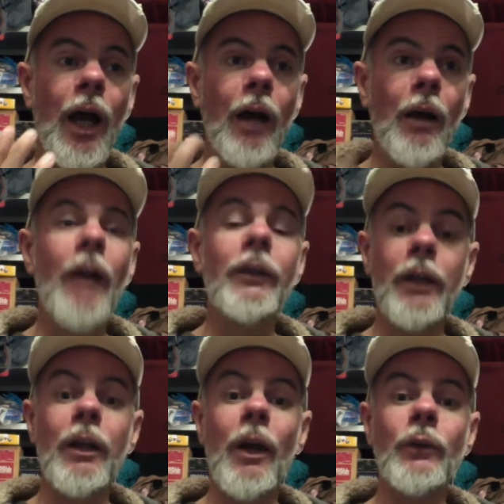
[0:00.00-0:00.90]

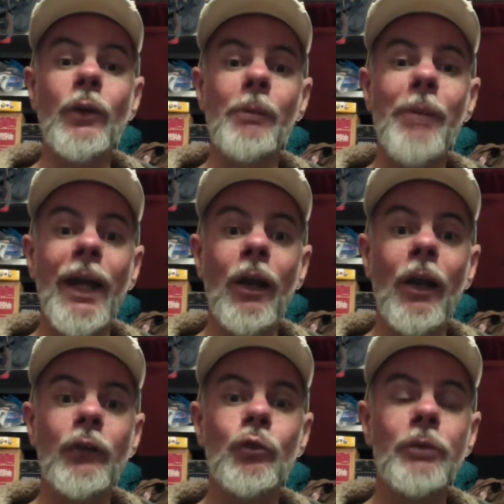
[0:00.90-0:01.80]
and you're going to pay
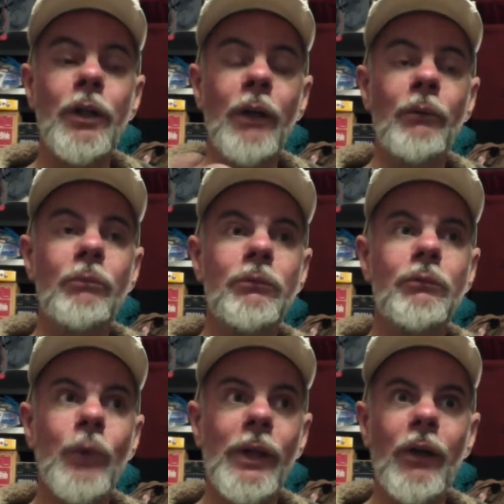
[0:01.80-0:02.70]
like
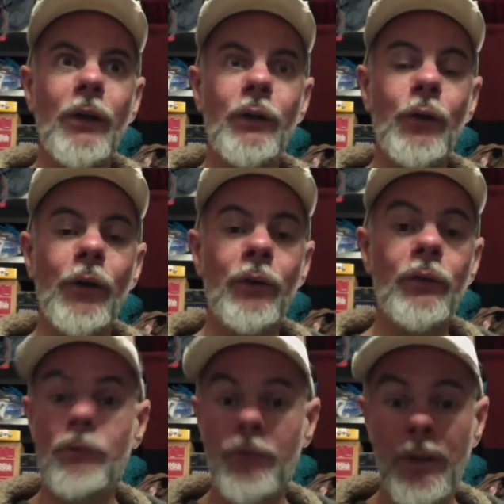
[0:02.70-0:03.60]

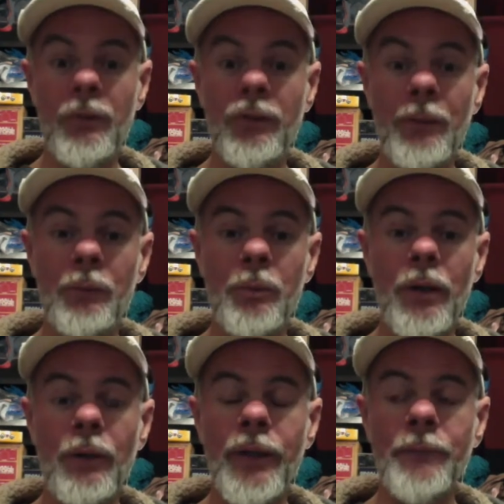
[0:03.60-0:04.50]
€29, cheap as chips, by
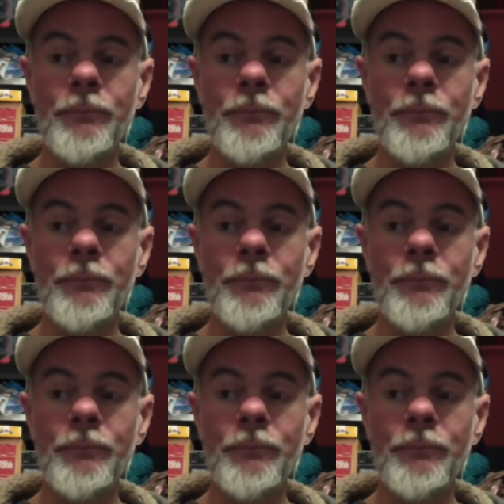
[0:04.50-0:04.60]
the way,